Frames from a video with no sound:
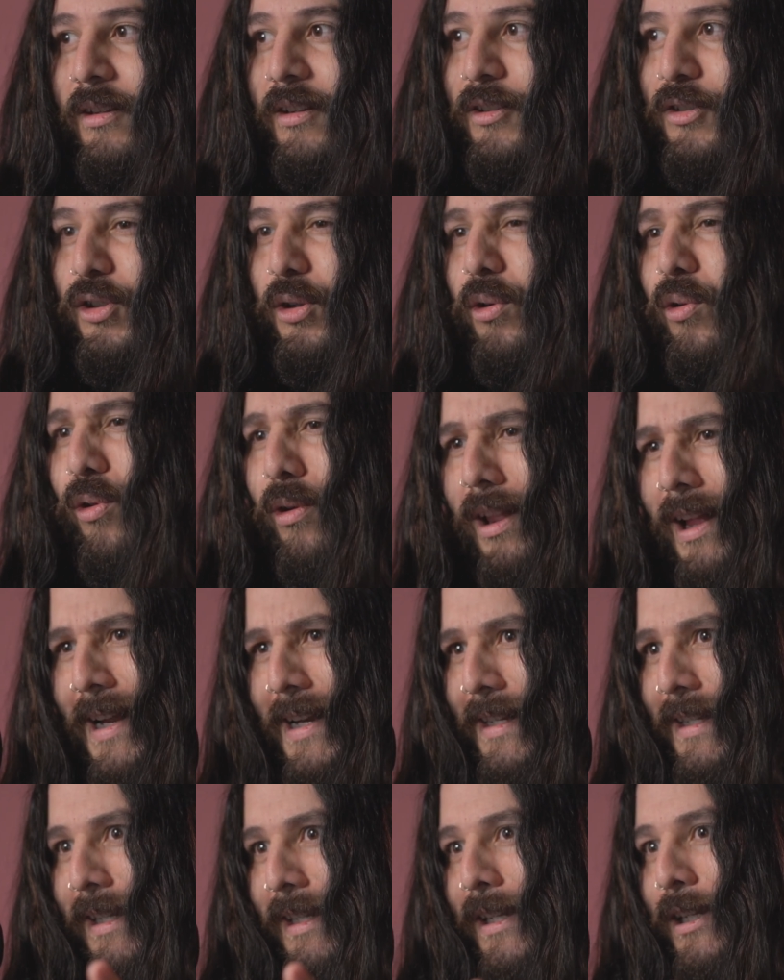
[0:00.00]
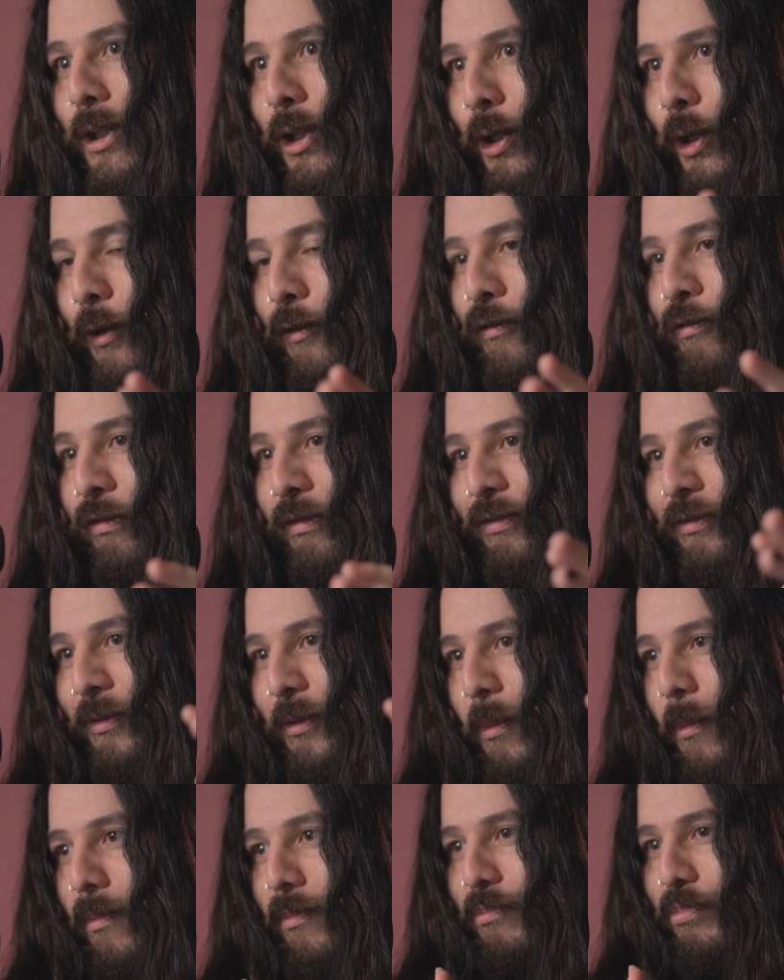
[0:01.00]
So the whole idea of
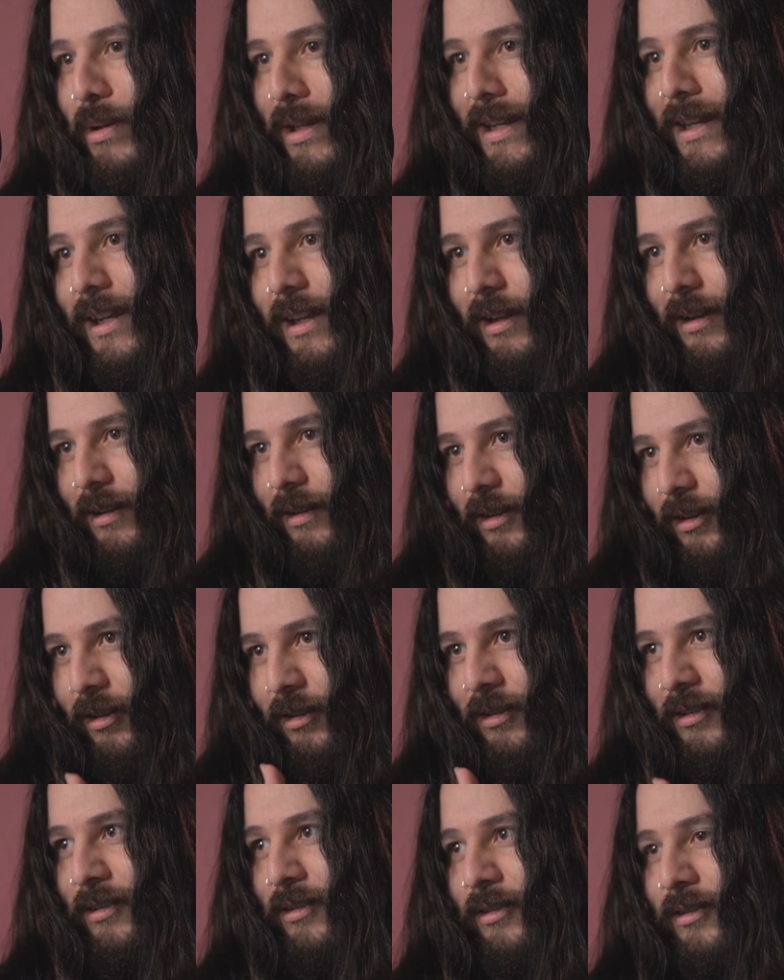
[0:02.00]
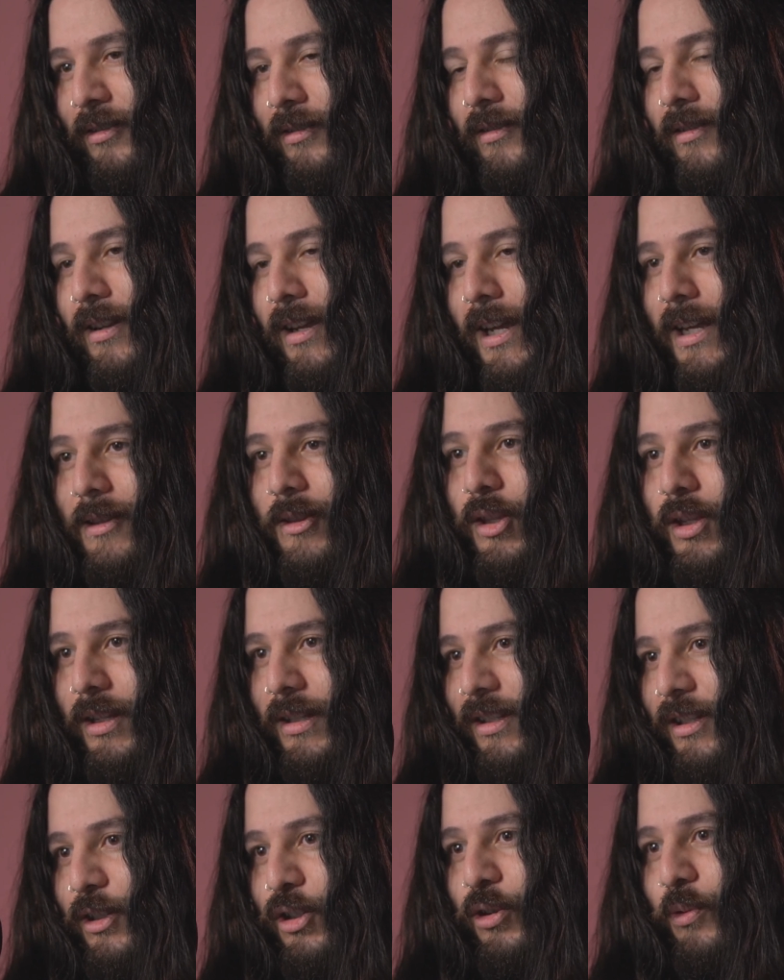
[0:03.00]
being in
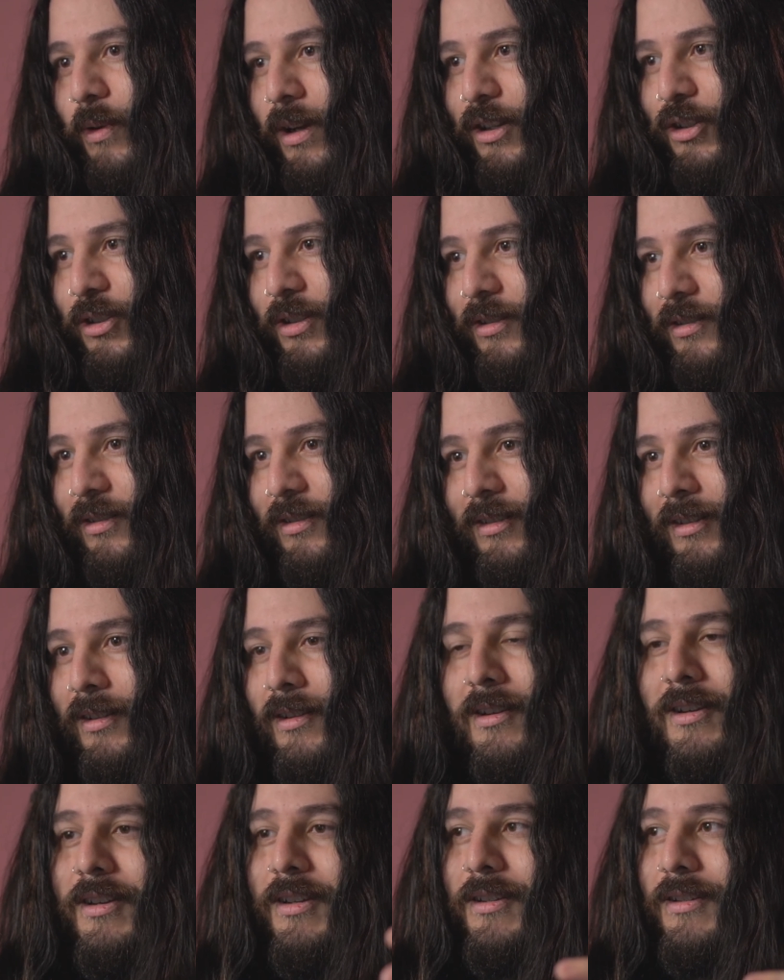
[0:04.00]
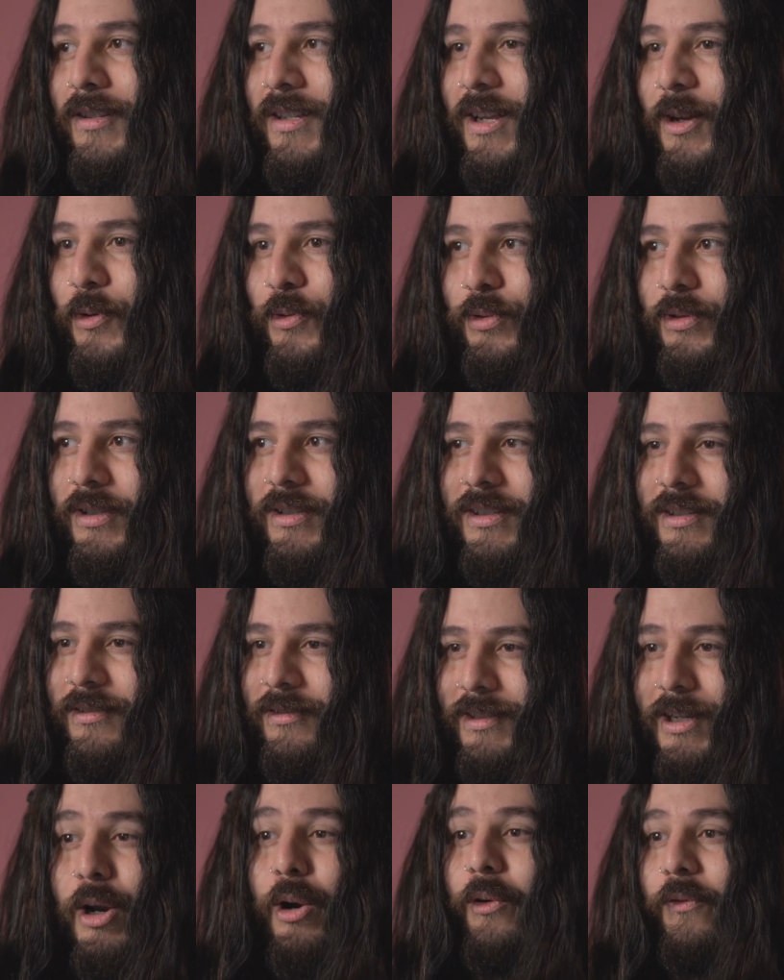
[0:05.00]
this situation sounds
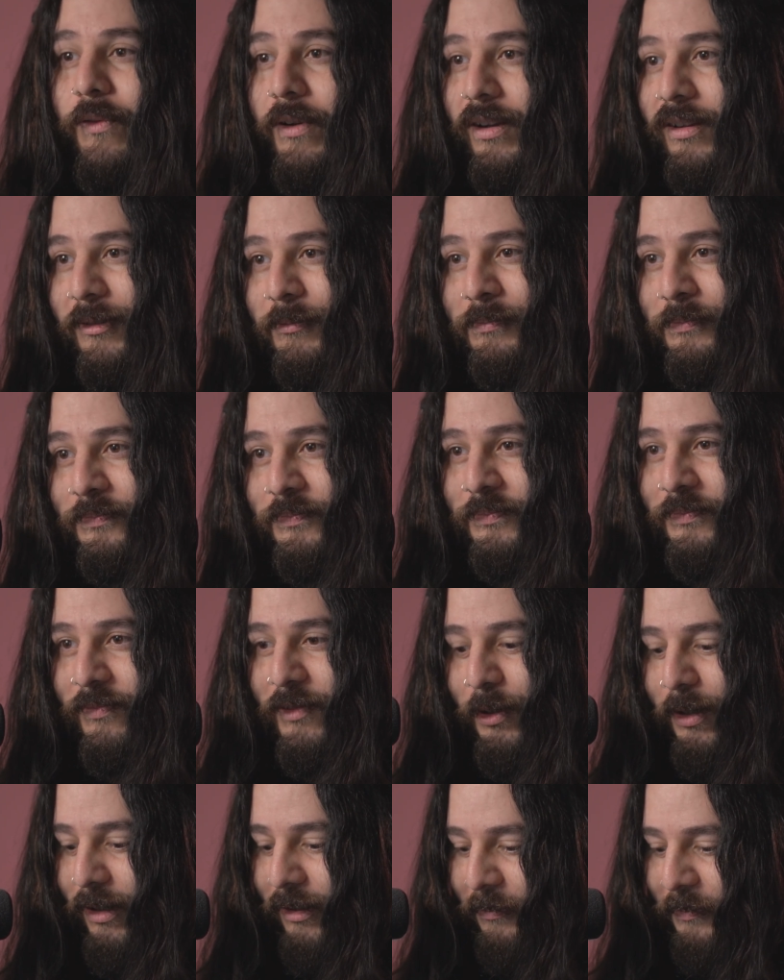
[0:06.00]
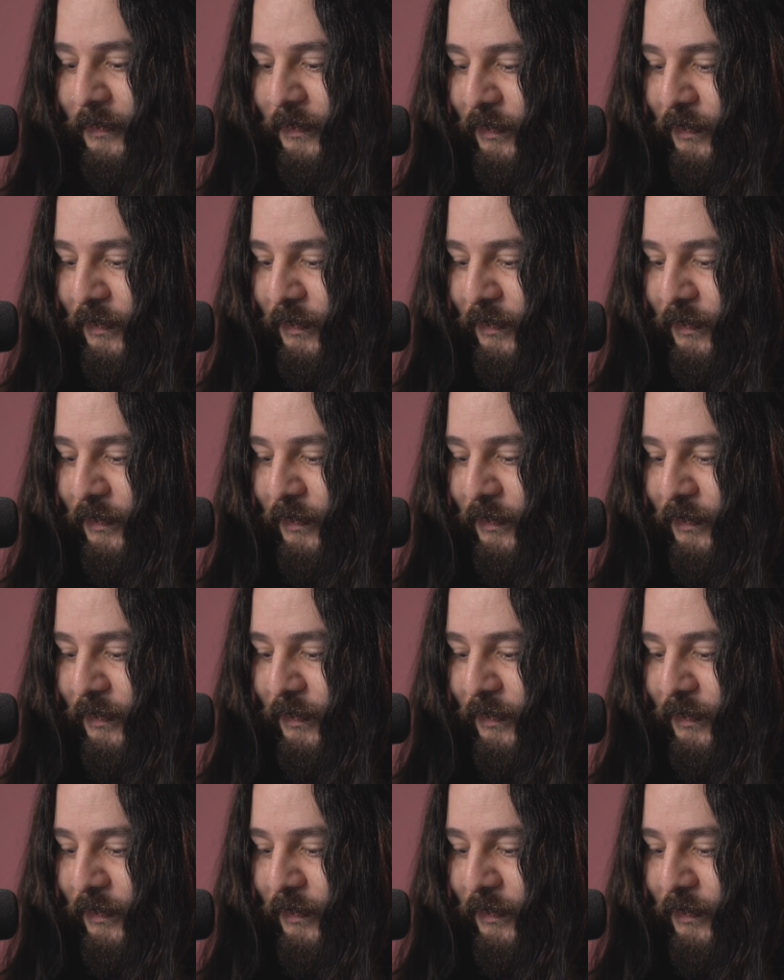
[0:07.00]
terrifying, right?